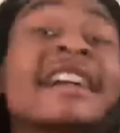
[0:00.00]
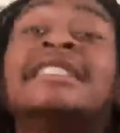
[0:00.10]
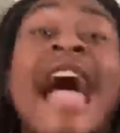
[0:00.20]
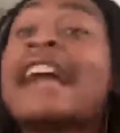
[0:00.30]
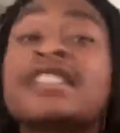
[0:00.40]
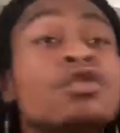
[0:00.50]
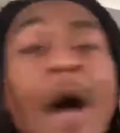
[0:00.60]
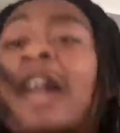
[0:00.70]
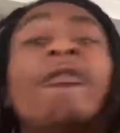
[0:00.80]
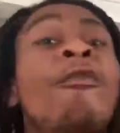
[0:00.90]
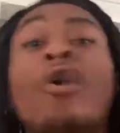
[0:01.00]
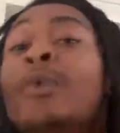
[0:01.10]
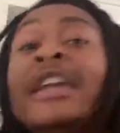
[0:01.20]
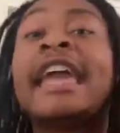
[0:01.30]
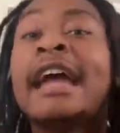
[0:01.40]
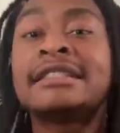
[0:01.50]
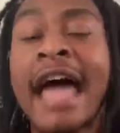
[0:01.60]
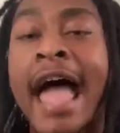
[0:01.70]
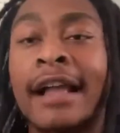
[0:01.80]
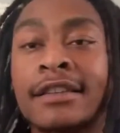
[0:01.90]
they can tax us, why the fuck we can't
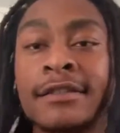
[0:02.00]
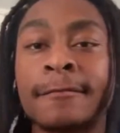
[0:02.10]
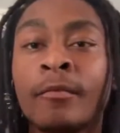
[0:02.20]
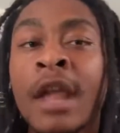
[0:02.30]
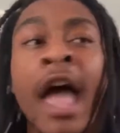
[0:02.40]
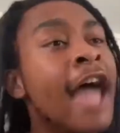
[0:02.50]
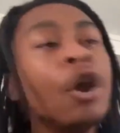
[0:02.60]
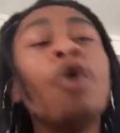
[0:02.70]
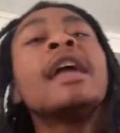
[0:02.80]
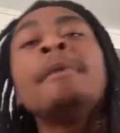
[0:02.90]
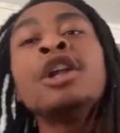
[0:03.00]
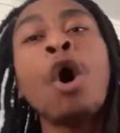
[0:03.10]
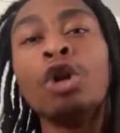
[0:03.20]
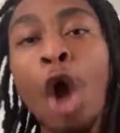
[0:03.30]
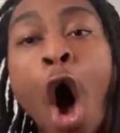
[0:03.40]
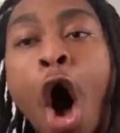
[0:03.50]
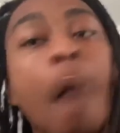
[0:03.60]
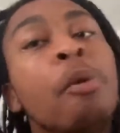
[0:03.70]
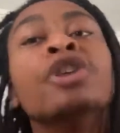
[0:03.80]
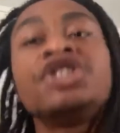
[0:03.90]
tax? And don't give me no
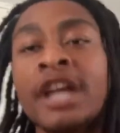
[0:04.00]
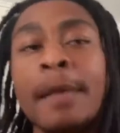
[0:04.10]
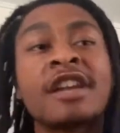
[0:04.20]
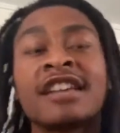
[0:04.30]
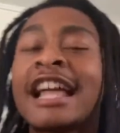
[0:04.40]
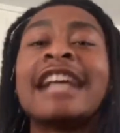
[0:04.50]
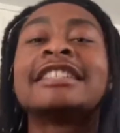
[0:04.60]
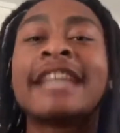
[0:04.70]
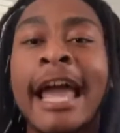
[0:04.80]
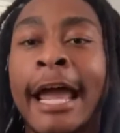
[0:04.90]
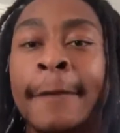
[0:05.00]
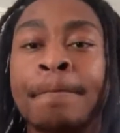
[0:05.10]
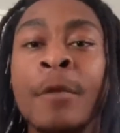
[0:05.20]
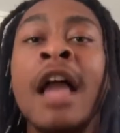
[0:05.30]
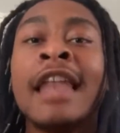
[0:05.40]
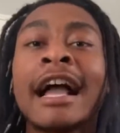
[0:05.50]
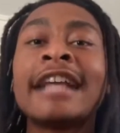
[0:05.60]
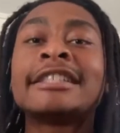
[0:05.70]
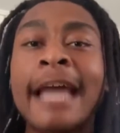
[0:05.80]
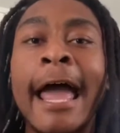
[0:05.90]
law bullshit because, like I said, like I
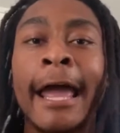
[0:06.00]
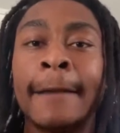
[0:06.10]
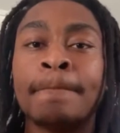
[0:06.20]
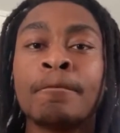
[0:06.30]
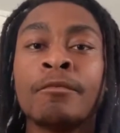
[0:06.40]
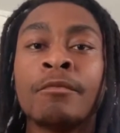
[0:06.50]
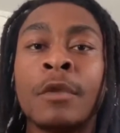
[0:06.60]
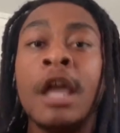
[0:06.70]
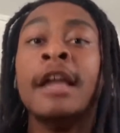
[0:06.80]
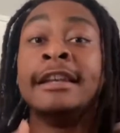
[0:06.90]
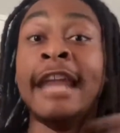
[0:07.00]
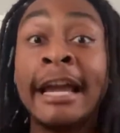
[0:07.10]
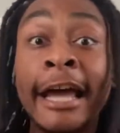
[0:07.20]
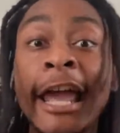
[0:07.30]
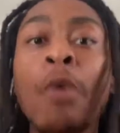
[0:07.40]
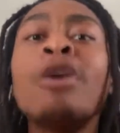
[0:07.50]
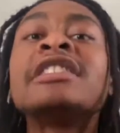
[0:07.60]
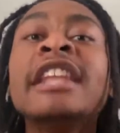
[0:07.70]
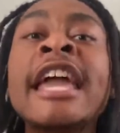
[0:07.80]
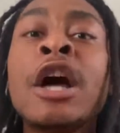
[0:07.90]
said, nigga, it
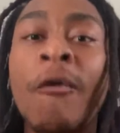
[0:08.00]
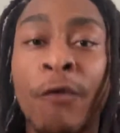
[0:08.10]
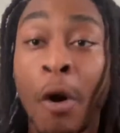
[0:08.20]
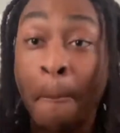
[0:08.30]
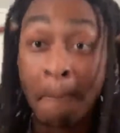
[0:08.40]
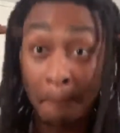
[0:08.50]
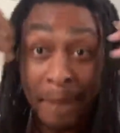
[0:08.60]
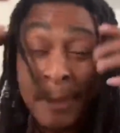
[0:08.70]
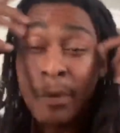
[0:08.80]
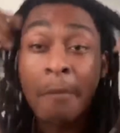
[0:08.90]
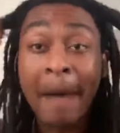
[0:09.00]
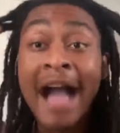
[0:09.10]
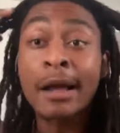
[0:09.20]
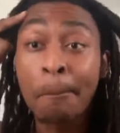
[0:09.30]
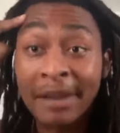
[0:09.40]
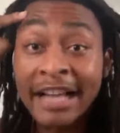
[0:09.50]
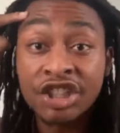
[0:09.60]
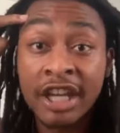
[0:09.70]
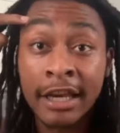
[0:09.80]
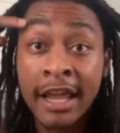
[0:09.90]
was legal for people of my
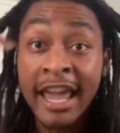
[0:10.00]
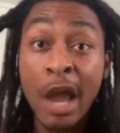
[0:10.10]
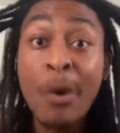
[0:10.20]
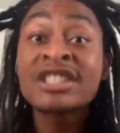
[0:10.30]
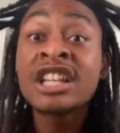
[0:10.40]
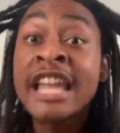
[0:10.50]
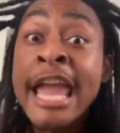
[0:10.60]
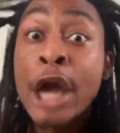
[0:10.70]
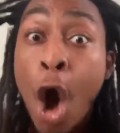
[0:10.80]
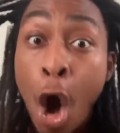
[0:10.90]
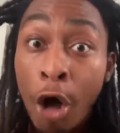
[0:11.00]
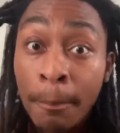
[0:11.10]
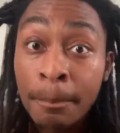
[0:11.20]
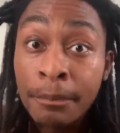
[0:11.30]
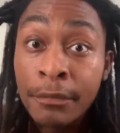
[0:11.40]
complexion. It was legal